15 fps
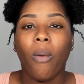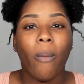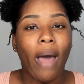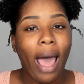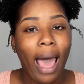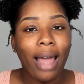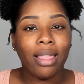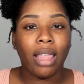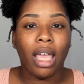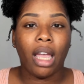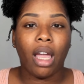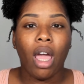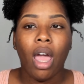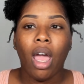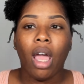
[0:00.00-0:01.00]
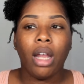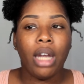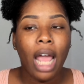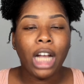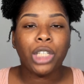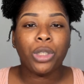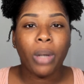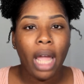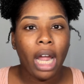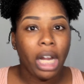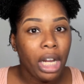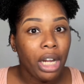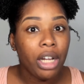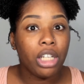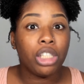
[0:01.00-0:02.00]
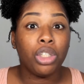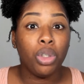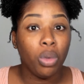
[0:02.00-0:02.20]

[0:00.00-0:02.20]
what I think natural hair is.